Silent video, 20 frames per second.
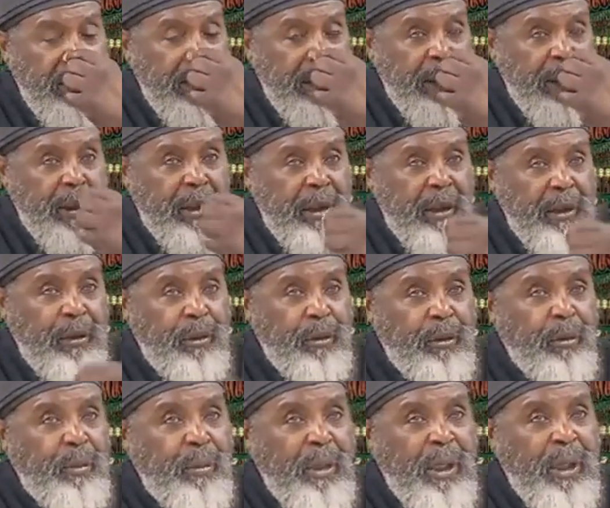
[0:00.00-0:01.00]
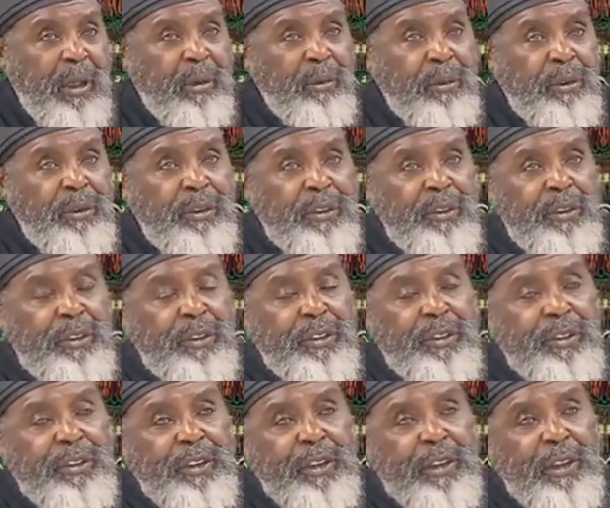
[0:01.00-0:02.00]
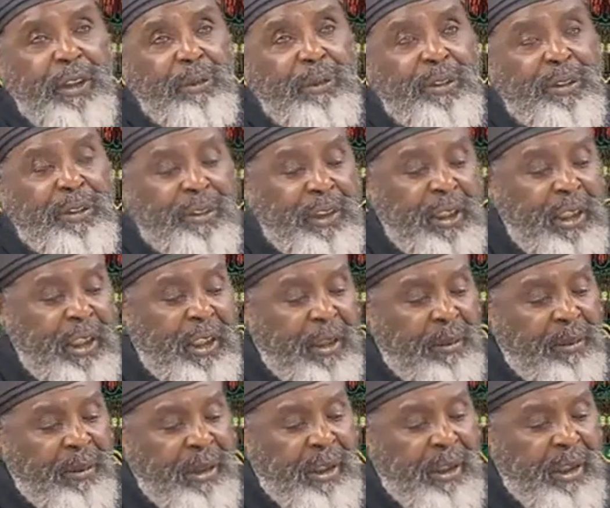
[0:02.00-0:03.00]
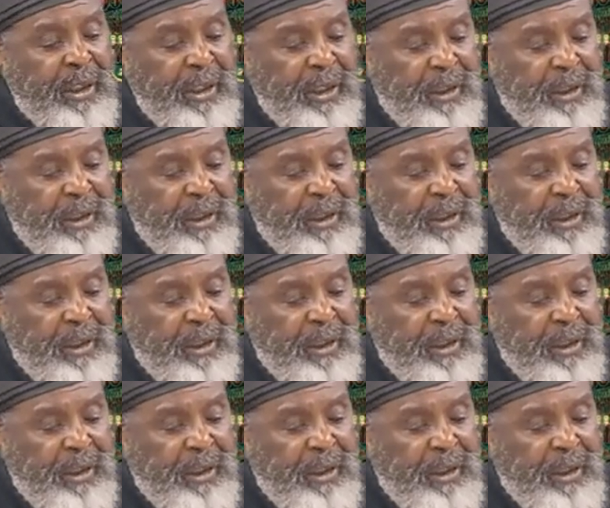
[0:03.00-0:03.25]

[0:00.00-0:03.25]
and Umar was coming to see him, and